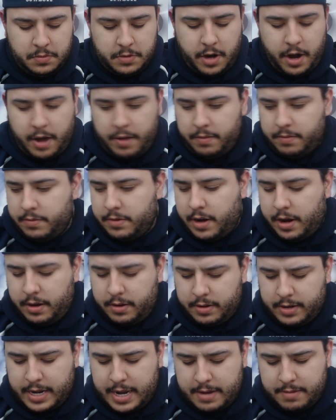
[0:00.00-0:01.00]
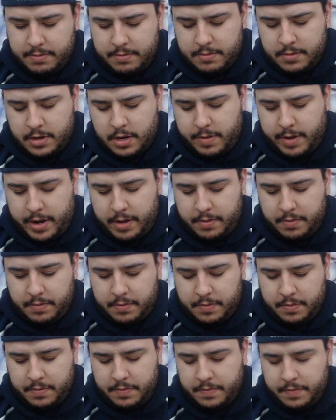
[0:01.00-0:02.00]
Alright, come on.
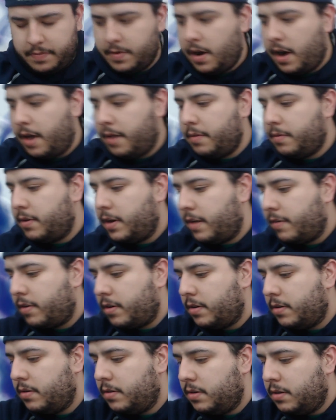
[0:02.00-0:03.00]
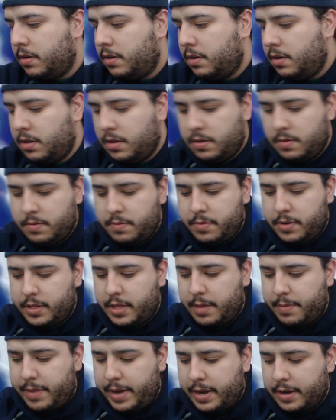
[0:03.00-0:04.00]
Alright, whatever. Put
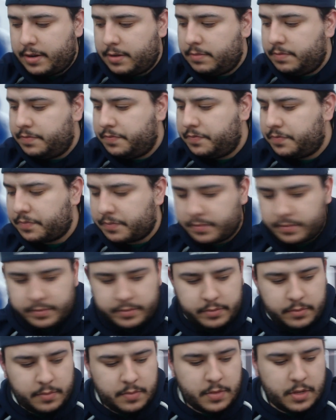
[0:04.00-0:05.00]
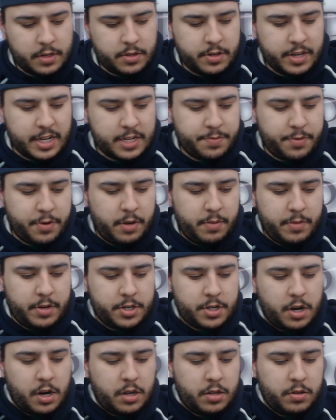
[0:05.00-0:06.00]
that back. So that's pretty
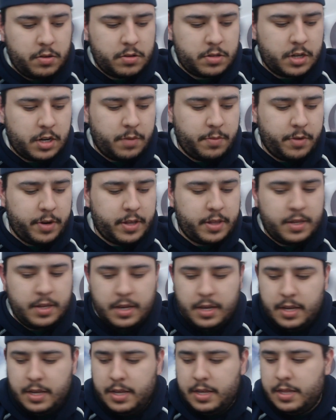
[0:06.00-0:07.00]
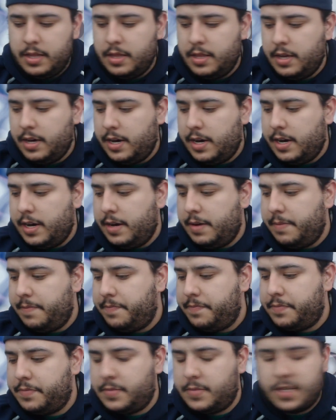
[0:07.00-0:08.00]
much all those come with.
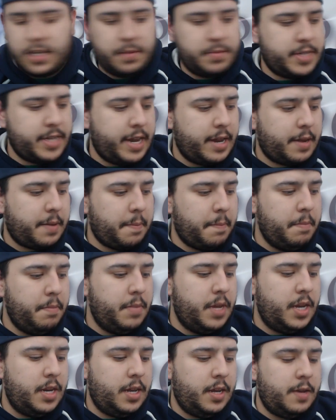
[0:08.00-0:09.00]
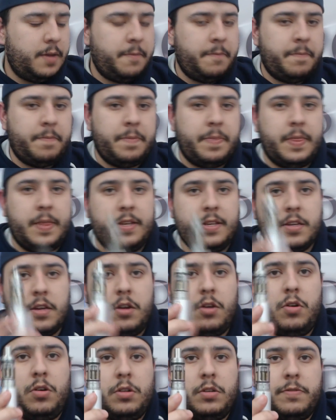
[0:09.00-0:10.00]
The SUBtank Mini is
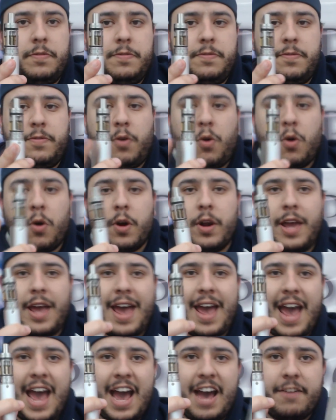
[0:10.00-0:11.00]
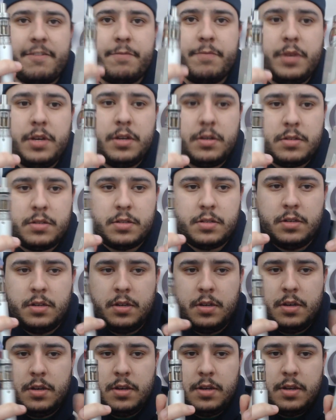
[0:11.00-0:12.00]
going to hold 4.5 mils.
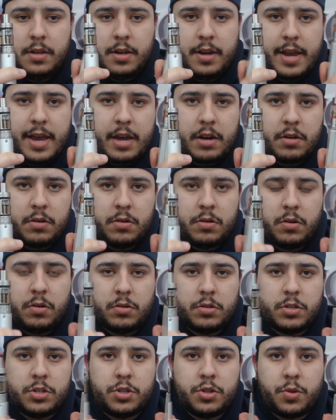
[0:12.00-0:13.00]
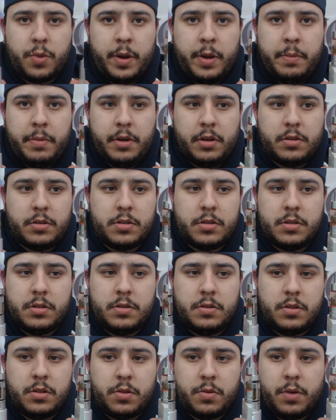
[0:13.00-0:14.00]
Nano holds 3 mils.
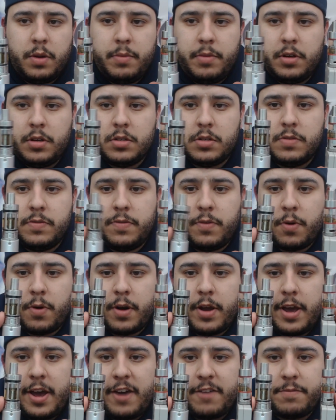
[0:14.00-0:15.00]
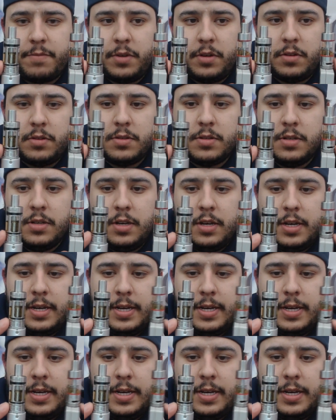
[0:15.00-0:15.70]
3 mils, 4.5 mils.